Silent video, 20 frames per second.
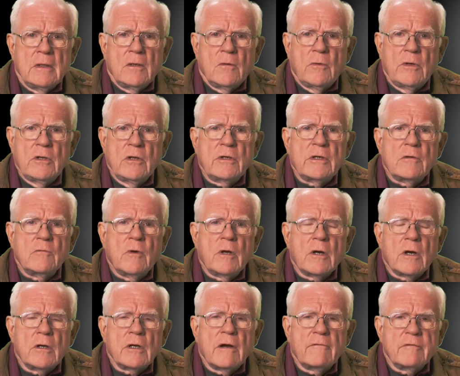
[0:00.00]
We look at what
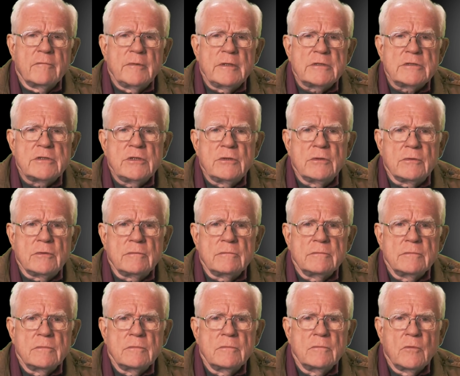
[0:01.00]
our governments do,
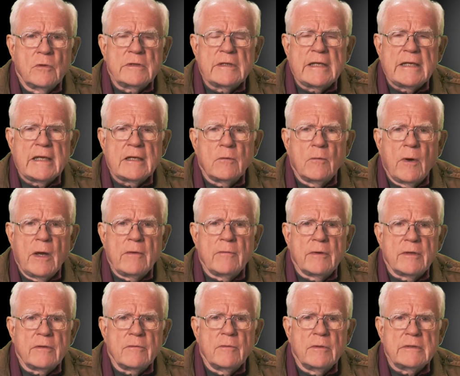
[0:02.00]
what they get away
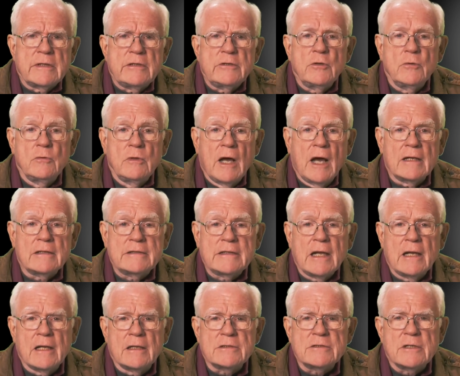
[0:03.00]
with, what they do not
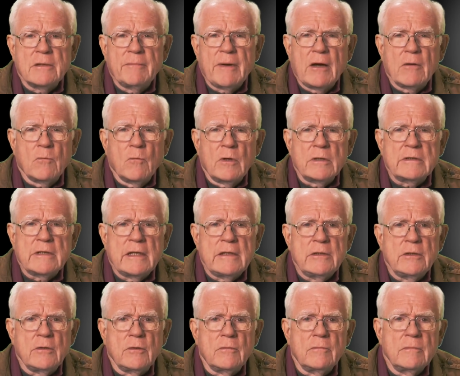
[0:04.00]
tell us about what they
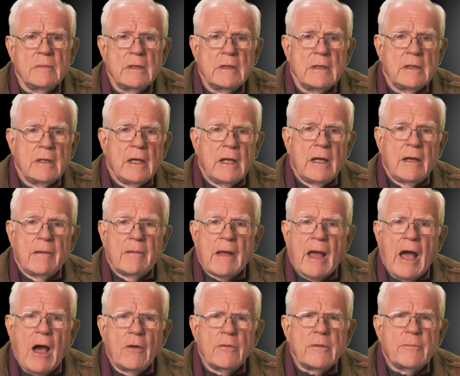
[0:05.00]
do,
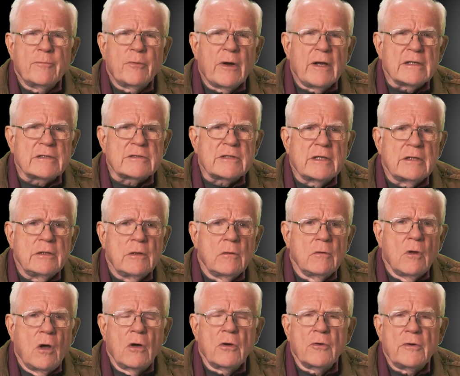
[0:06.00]
how the press can no
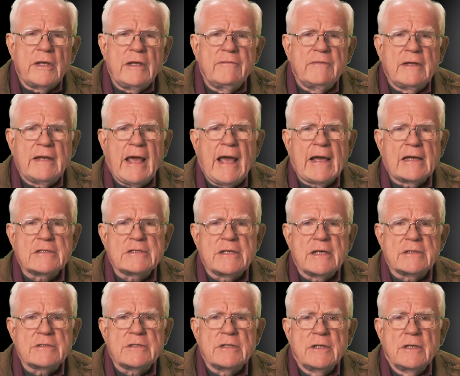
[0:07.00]
longer even
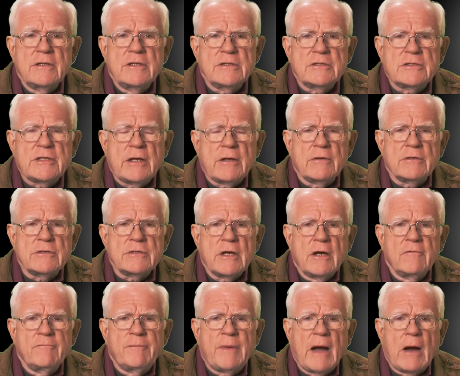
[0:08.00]
access the centers
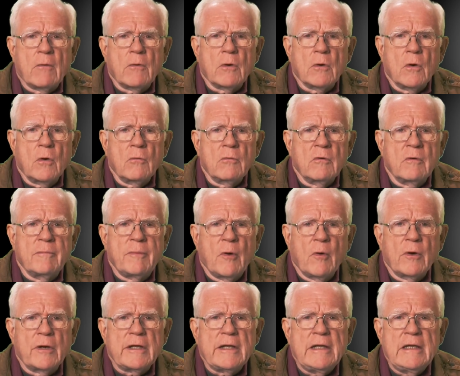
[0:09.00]
of power or
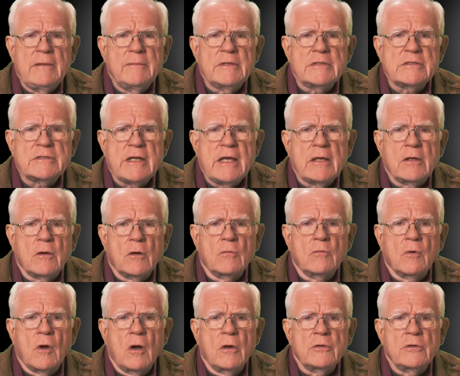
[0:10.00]
report any mistake or
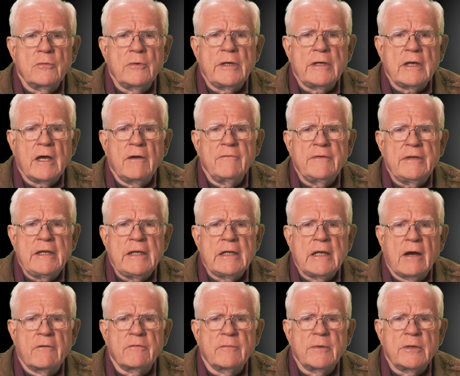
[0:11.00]
wrongdoing of any
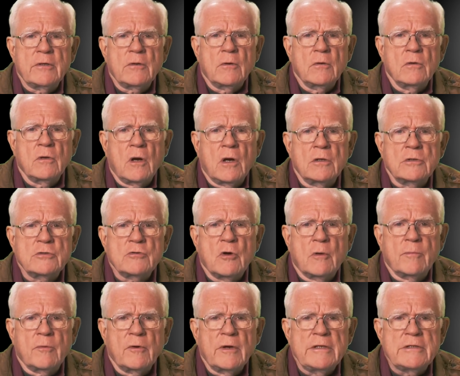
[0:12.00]
government or large
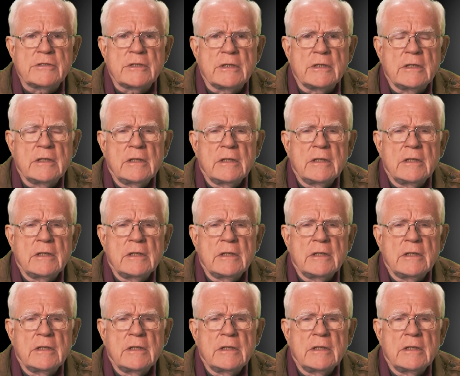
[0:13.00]
corporation.